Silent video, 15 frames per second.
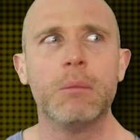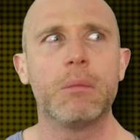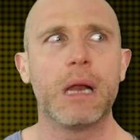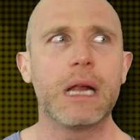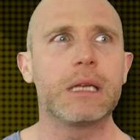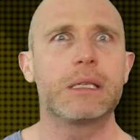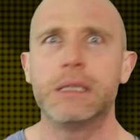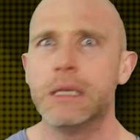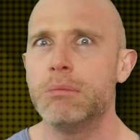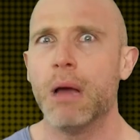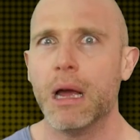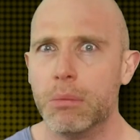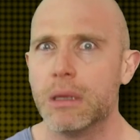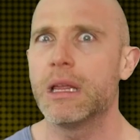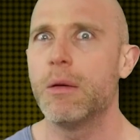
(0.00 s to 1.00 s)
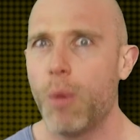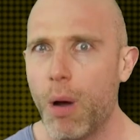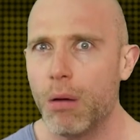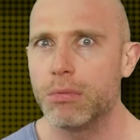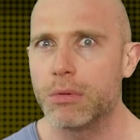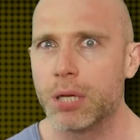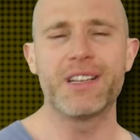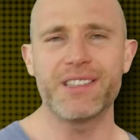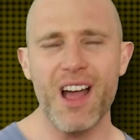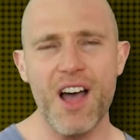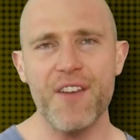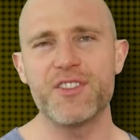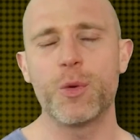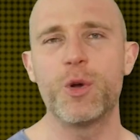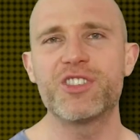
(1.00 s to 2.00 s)
But actually, maybe they won't. Because
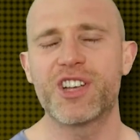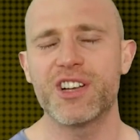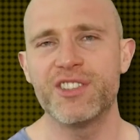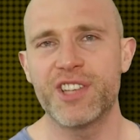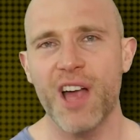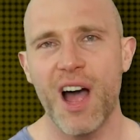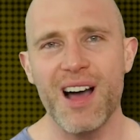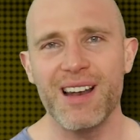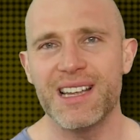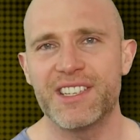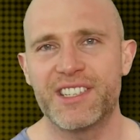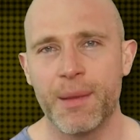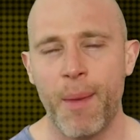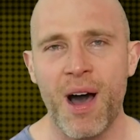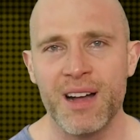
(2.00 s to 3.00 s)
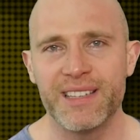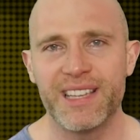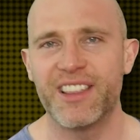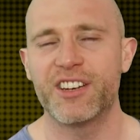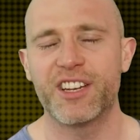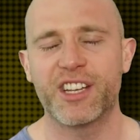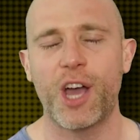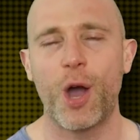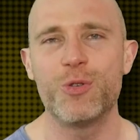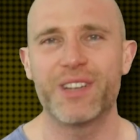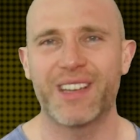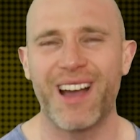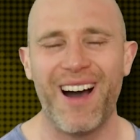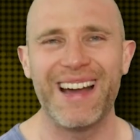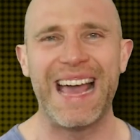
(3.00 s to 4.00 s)
afterwards, Gonzalez demanded that Dakota
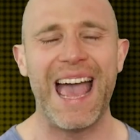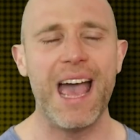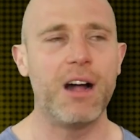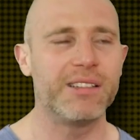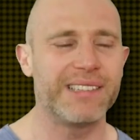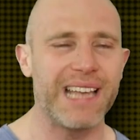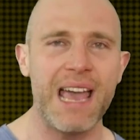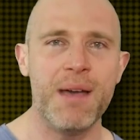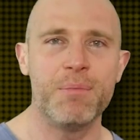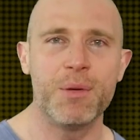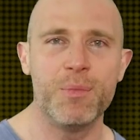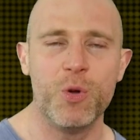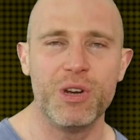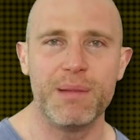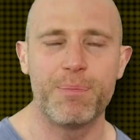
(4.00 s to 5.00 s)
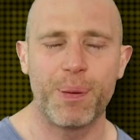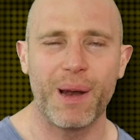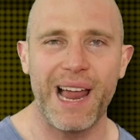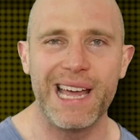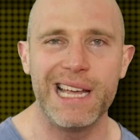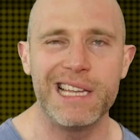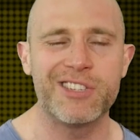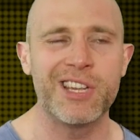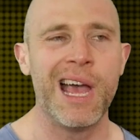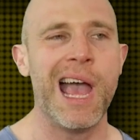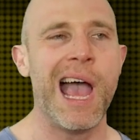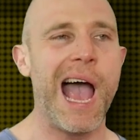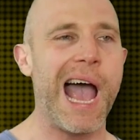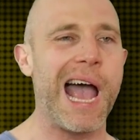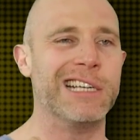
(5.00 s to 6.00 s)
Kai held Ember Moon in place,
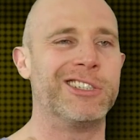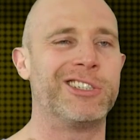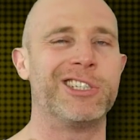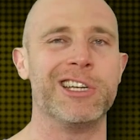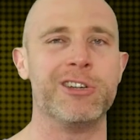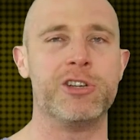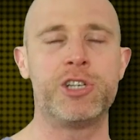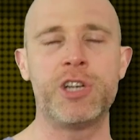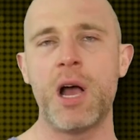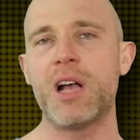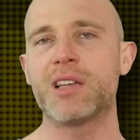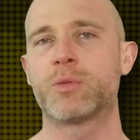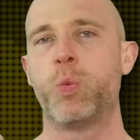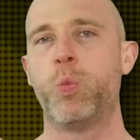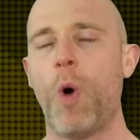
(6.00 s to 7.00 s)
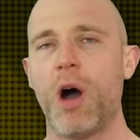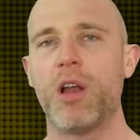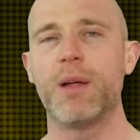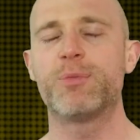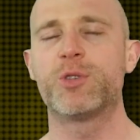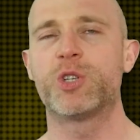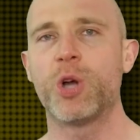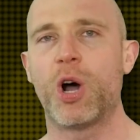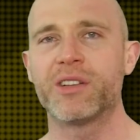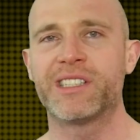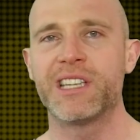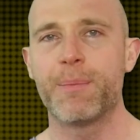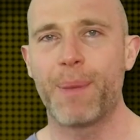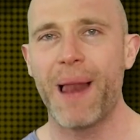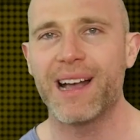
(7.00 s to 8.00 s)
as she just walloped
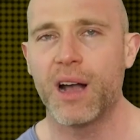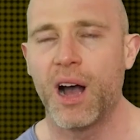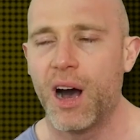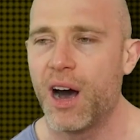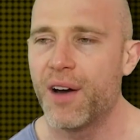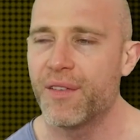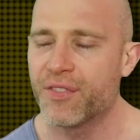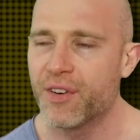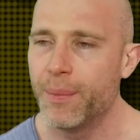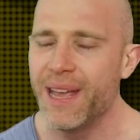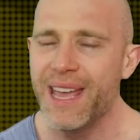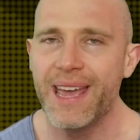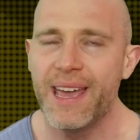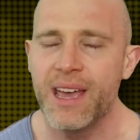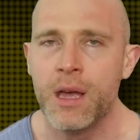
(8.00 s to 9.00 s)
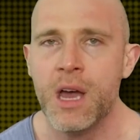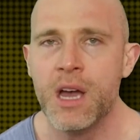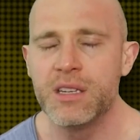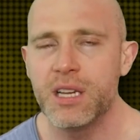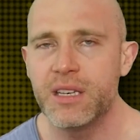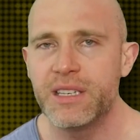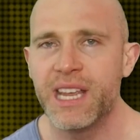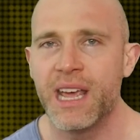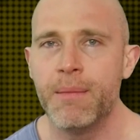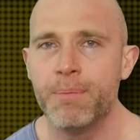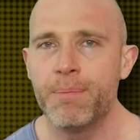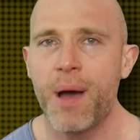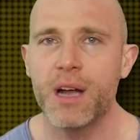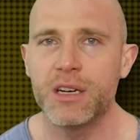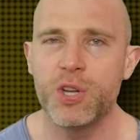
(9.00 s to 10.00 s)
Shotzi Blackheart from here to
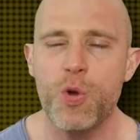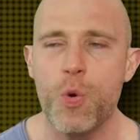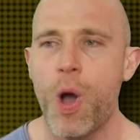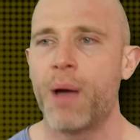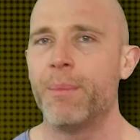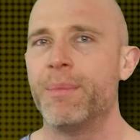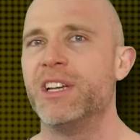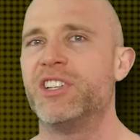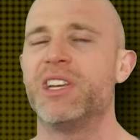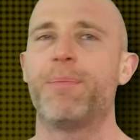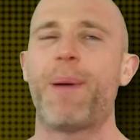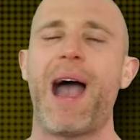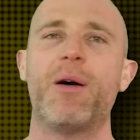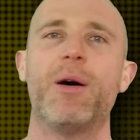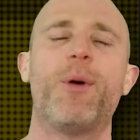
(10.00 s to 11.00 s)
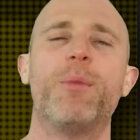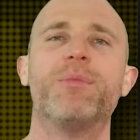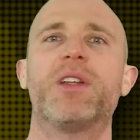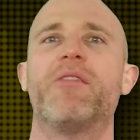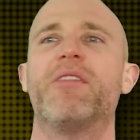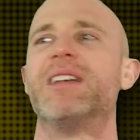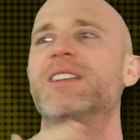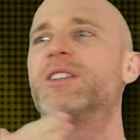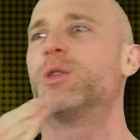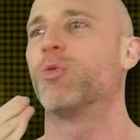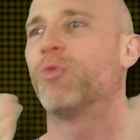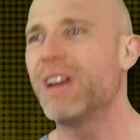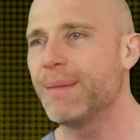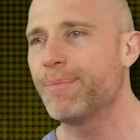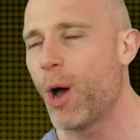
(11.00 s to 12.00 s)
Timbuktu. I mean, she powerbombed her into the
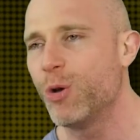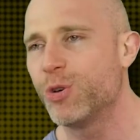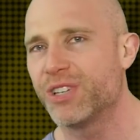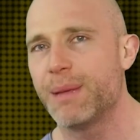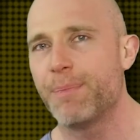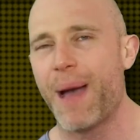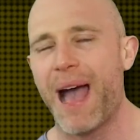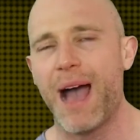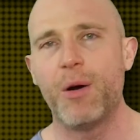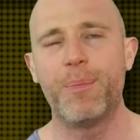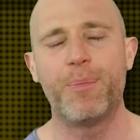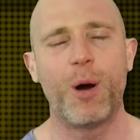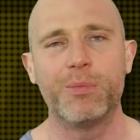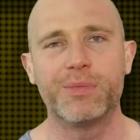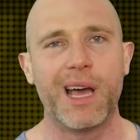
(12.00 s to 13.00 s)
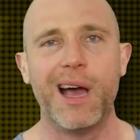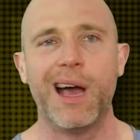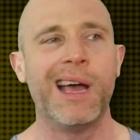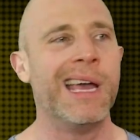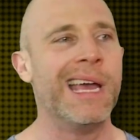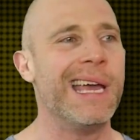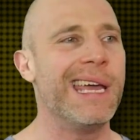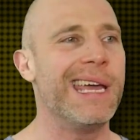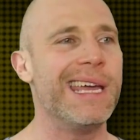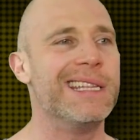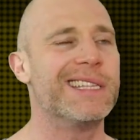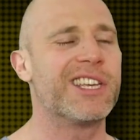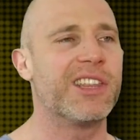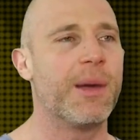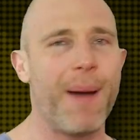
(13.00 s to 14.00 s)
ring post, she powerbombed her
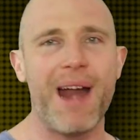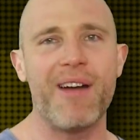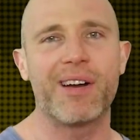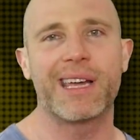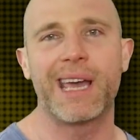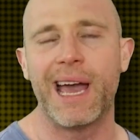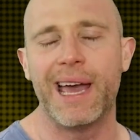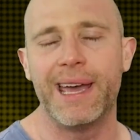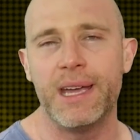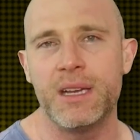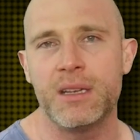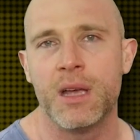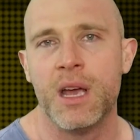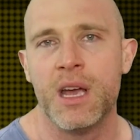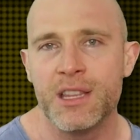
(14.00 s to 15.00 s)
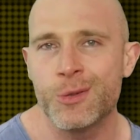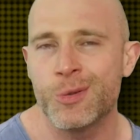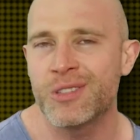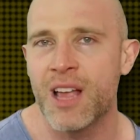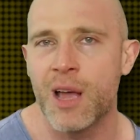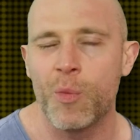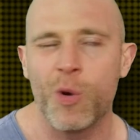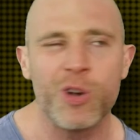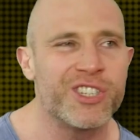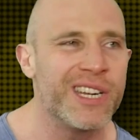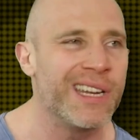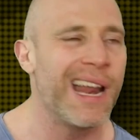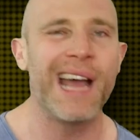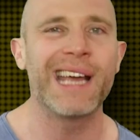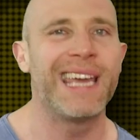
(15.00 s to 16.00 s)
into the barricade. This was like
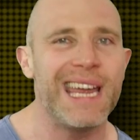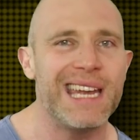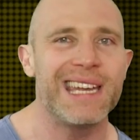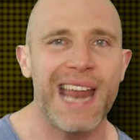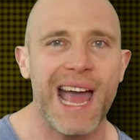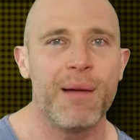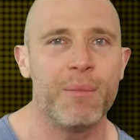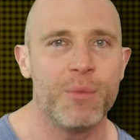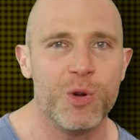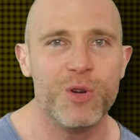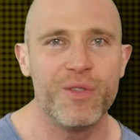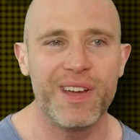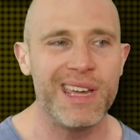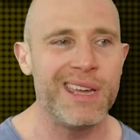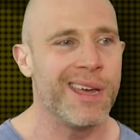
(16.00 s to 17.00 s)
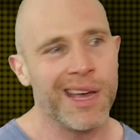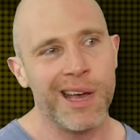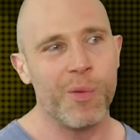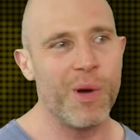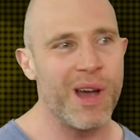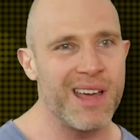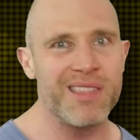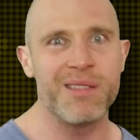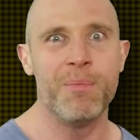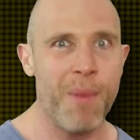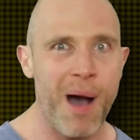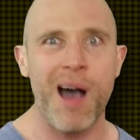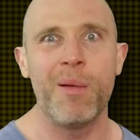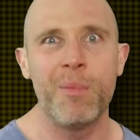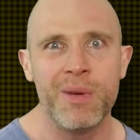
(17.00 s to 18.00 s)
watching a kidnap movie where the
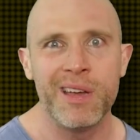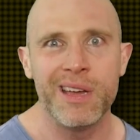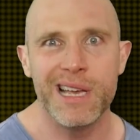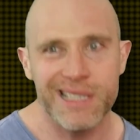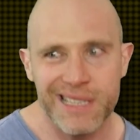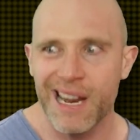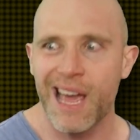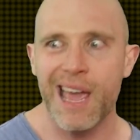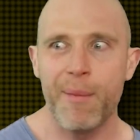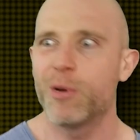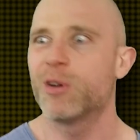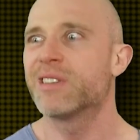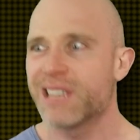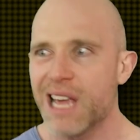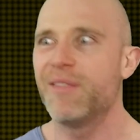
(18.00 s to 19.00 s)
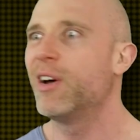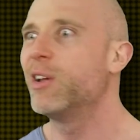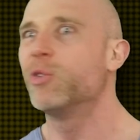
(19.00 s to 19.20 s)
mum isn't able to save her